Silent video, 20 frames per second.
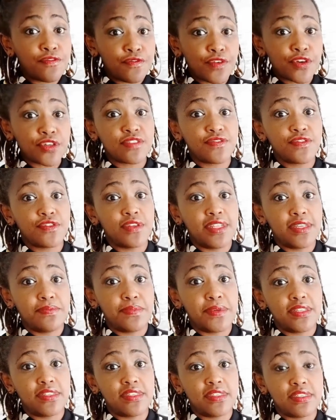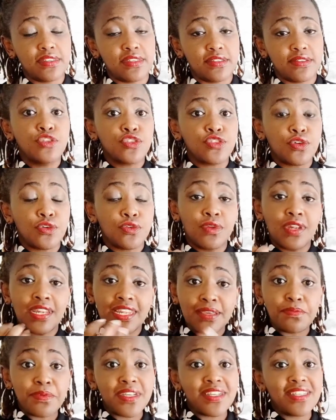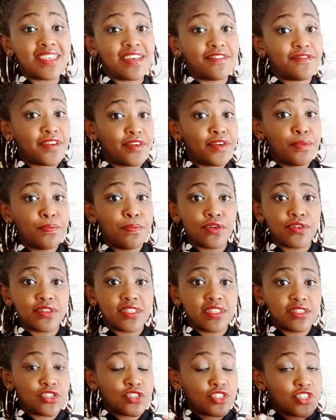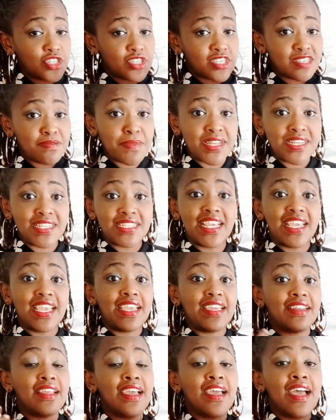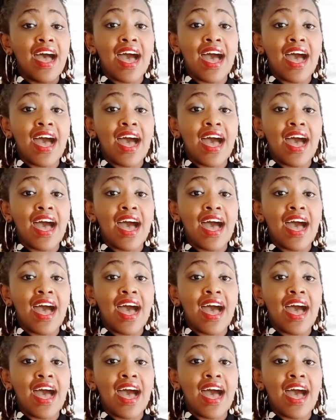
phospholipids. So lipids are very important to just maintain